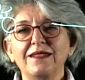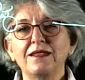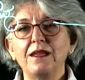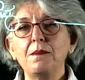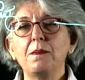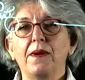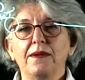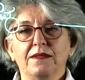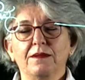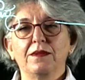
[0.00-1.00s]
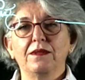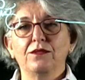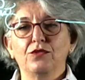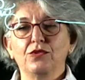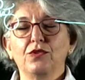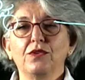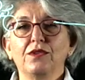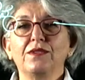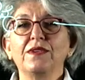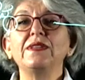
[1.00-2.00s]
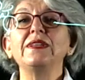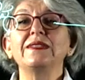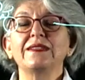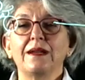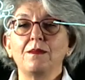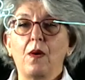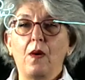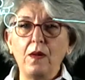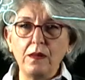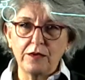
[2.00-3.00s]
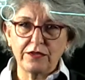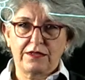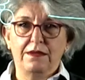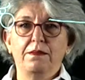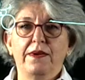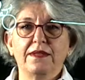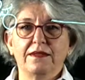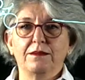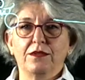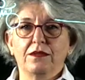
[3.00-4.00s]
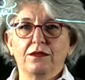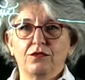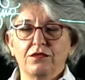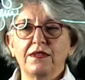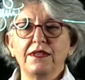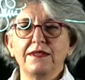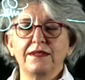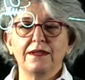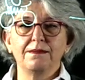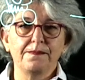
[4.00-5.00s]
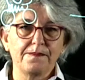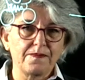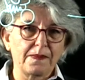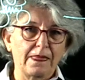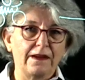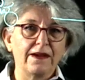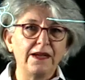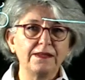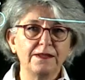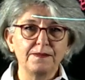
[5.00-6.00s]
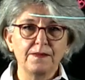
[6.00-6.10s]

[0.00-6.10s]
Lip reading: is impossible to release them, almost impossible to release them, all right?